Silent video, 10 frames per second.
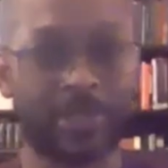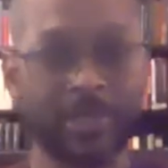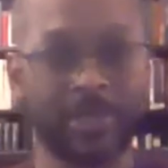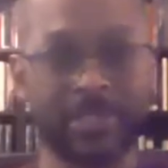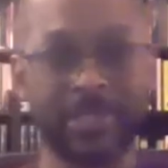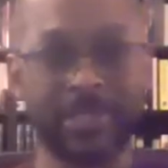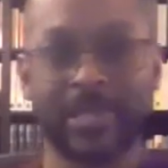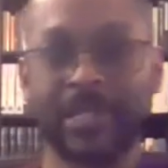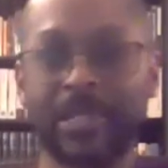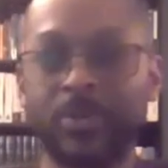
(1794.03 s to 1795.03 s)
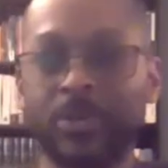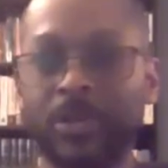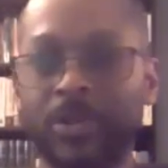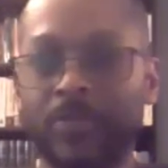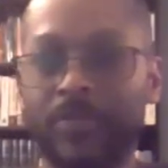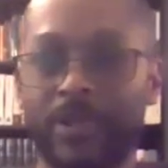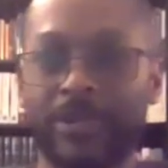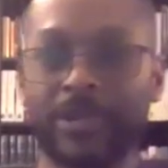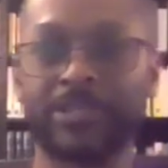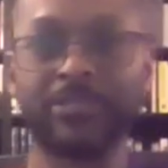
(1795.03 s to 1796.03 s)
clauses. They will learn
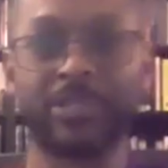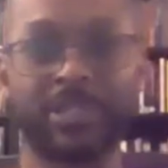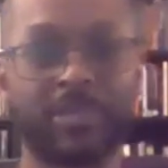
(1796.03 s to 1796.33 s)
various uses, the